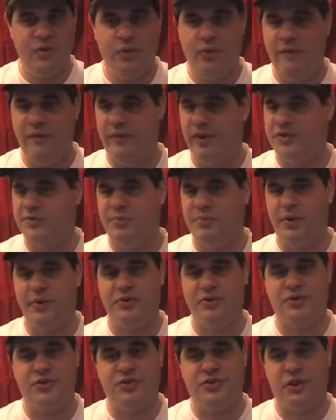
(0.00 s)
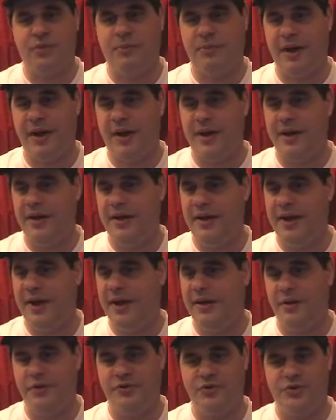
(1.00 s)
we've exposed so many,
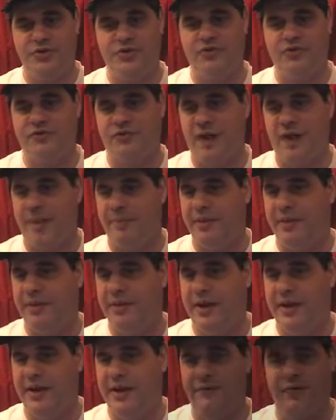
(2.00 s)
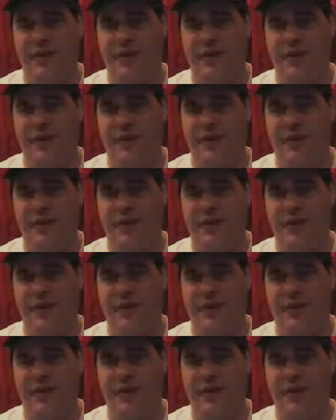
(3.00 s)
and they're just dropping like